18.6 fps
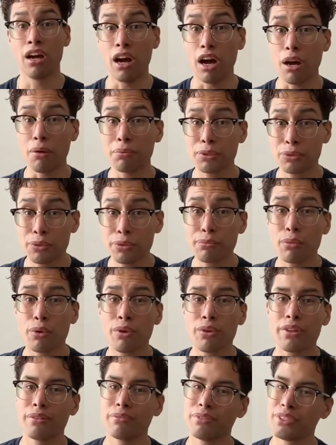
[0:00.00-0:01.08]
I'll be doing more
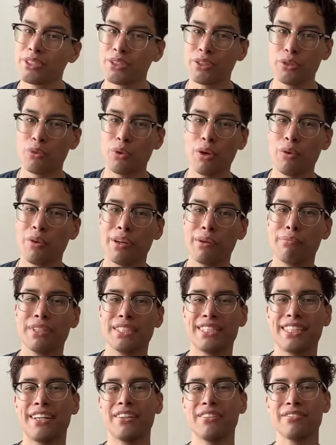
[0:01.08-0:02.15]
of them so you won't wanna
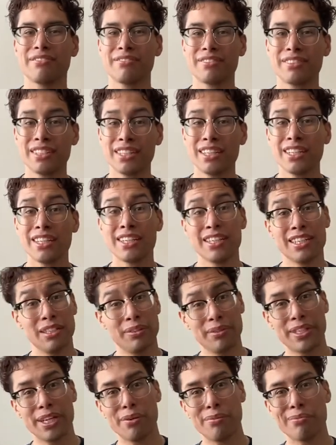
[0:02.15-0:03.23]
miss out. Here we
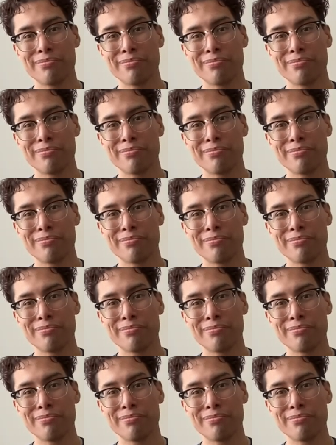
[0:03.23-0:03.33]
go.